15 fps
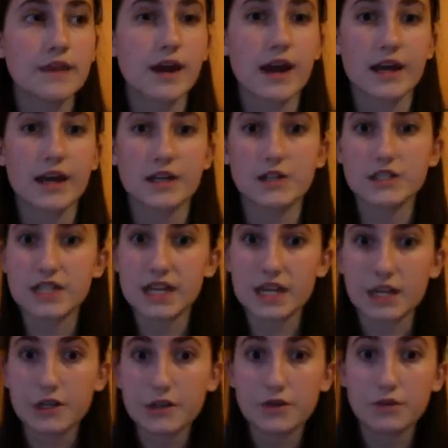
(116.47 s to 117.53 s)
I understand a
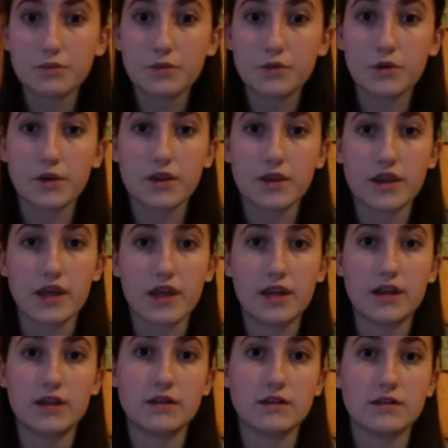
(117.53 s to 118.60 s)
little more
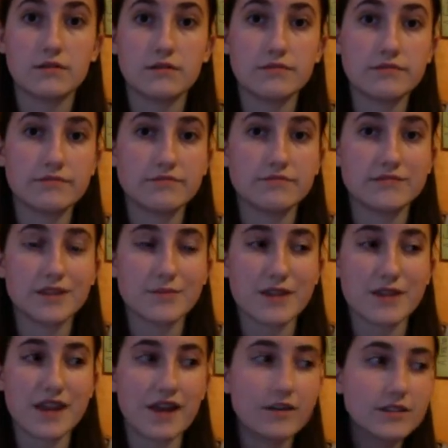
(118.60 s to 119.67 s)
than
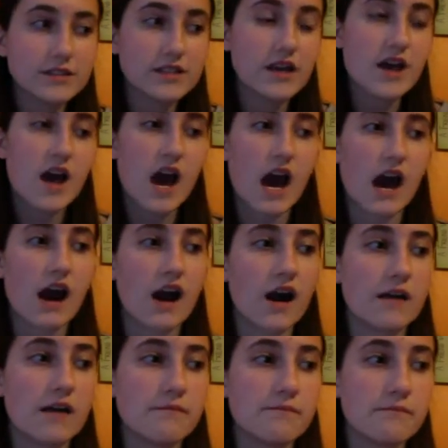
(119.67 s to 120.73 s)
somebody else.
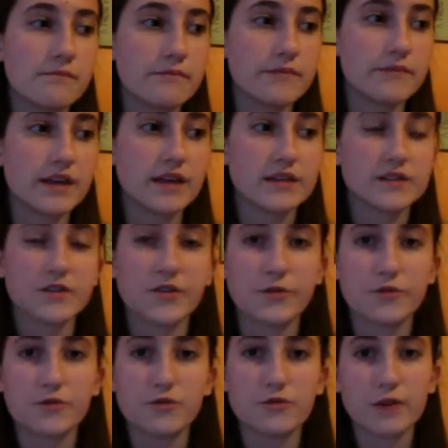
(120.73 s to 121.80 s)
So
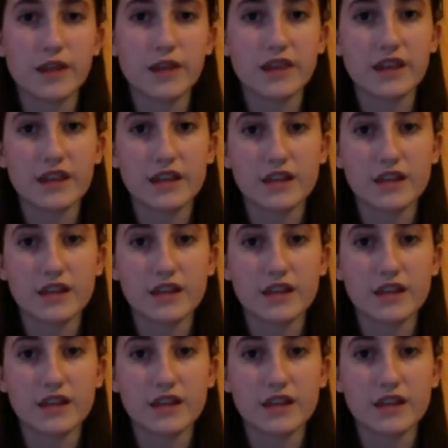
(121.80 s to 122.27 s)
with eating